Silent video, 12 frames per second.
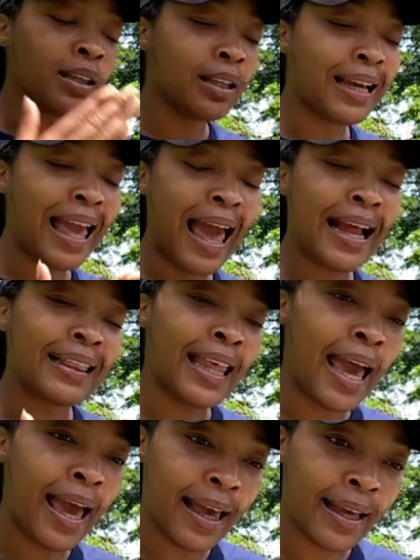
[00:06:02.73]
look at
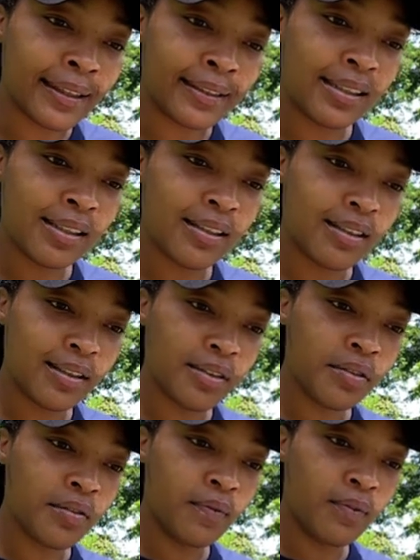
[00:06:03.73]
that.
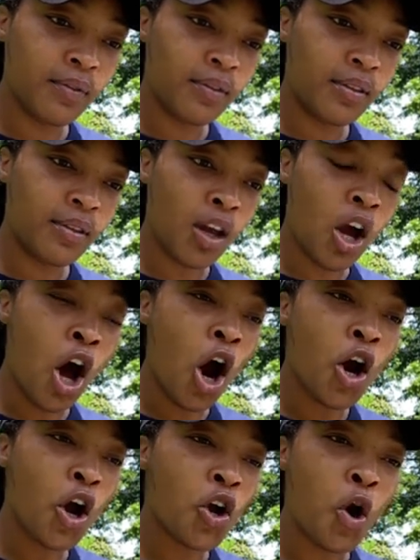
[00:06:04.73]
Her